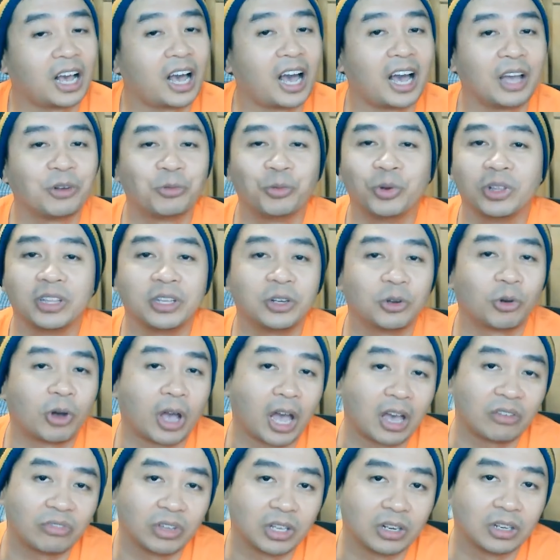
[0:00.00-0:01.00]
I really don't
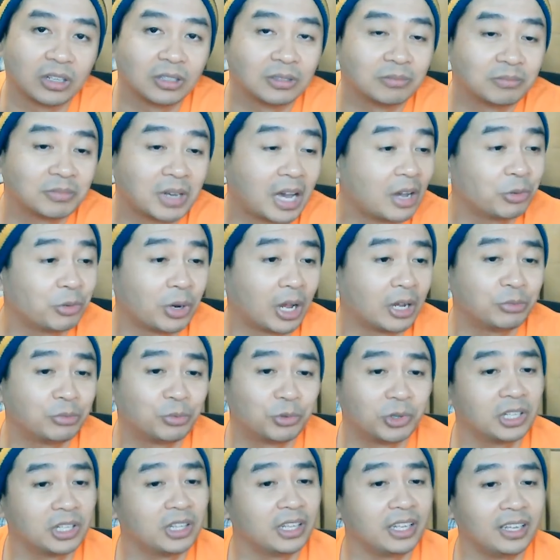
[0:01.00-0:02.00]
have any. I, I
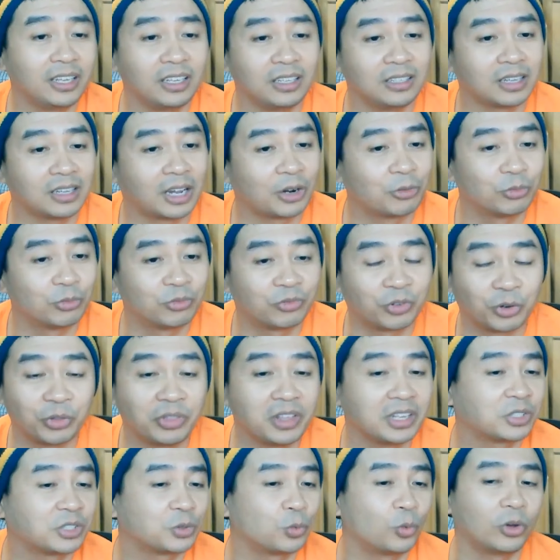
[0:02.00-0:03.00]
really, I, for
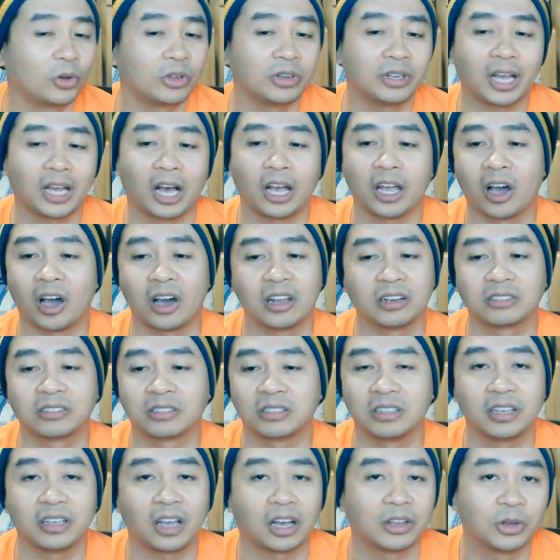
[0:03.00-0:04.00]
this one, I
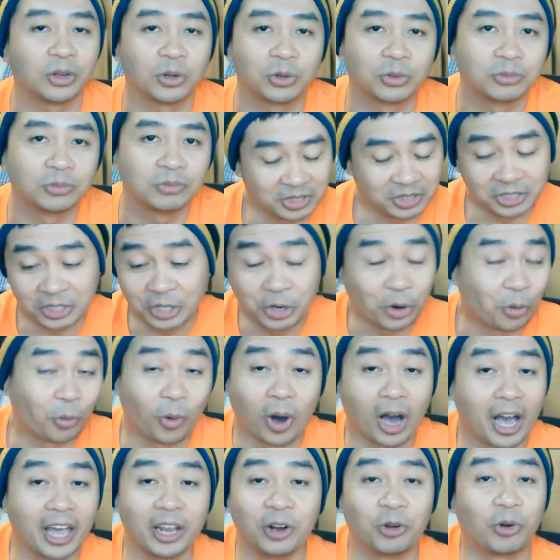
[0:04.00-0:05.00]
honestly, I don't. You know
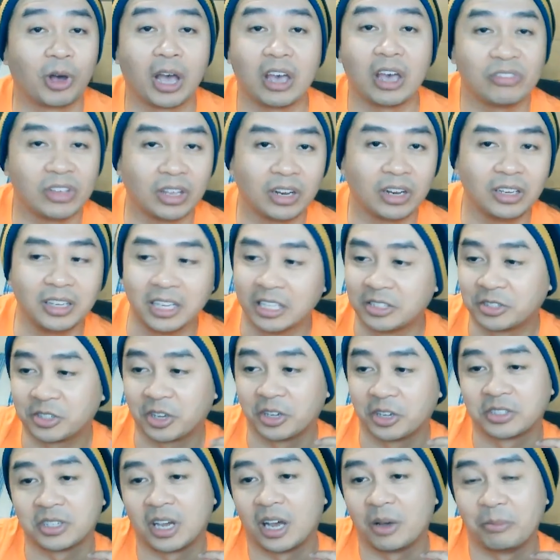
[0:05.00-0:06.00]
why I don't have any? It's
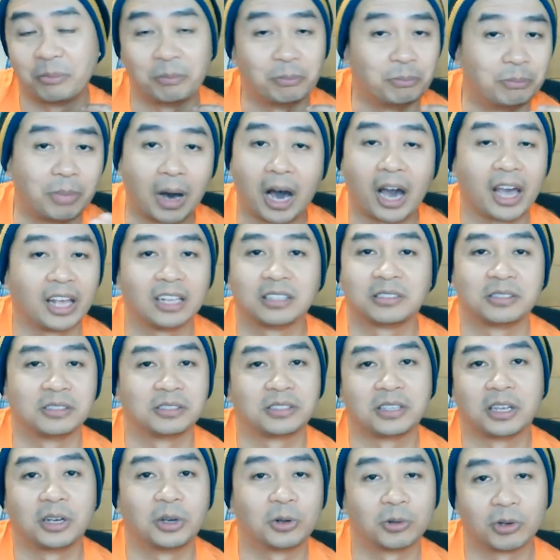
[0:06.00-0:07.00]
because I'm biased
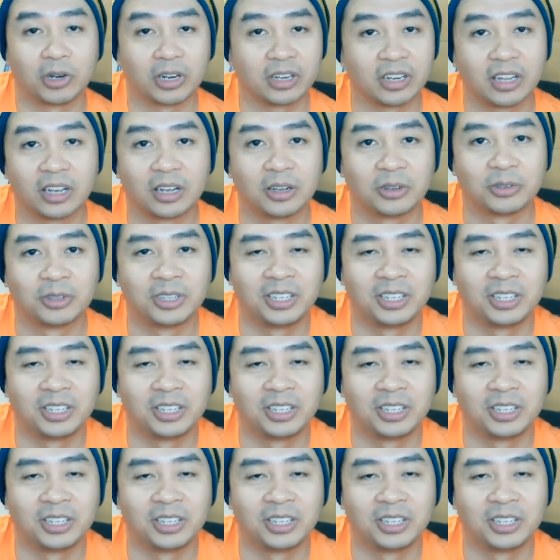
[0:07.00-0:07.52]
as hell right now.